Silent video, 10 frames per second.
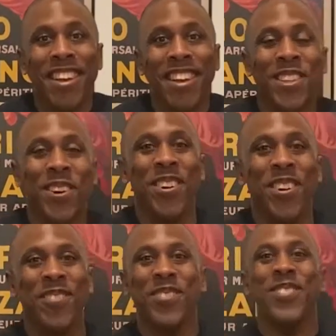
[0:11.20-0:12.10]
Hello
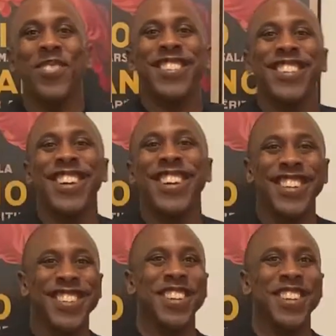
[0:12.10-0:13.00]
everyone,
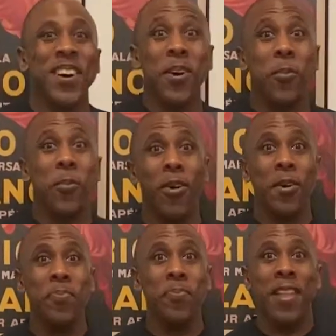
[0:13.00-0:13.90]
and
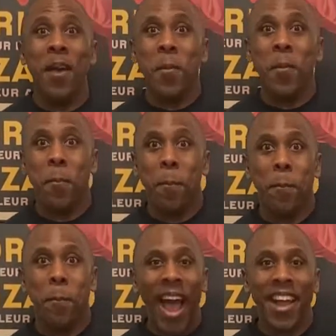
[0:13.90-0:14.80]
welcome
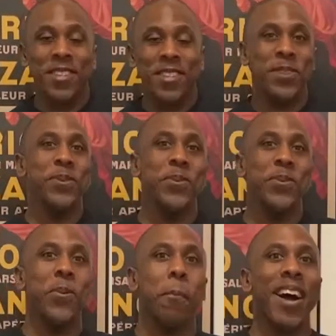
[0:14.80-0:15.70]
back
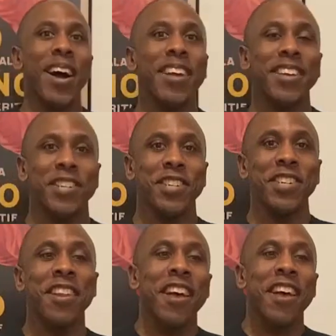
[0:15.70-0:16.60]
to my
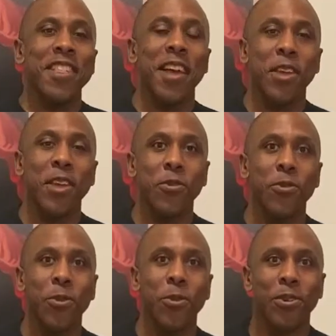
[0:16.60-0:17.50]
kitchen. Thank you
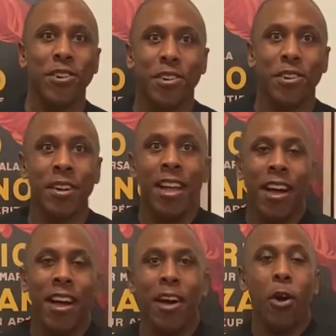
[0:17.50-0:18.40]
for
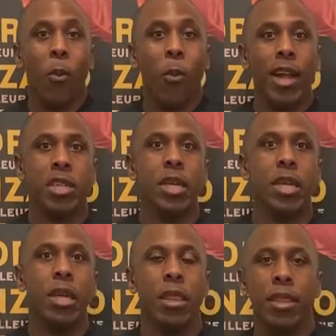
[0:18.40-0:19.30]

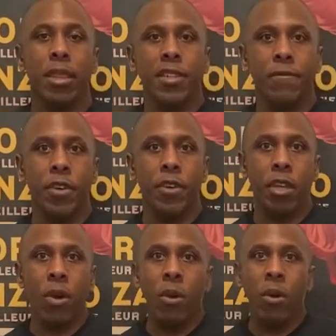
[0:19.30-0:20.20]
watching this
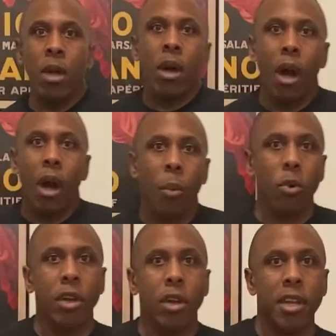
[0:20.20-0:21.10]
video.
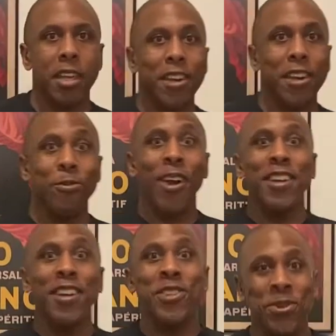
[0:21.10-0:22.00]
We're gonna get
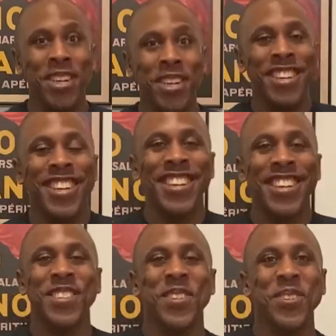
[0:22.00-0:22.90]
right to it
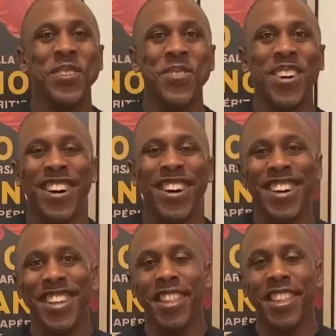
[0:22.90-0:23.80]
into
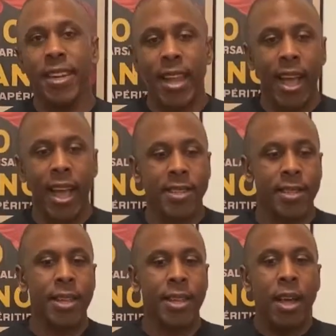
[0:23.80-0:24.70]
the
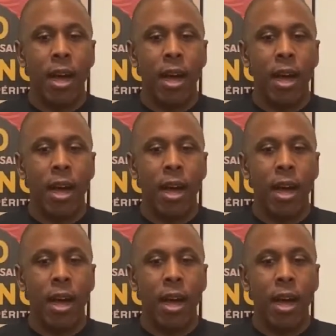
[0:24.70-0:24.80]
next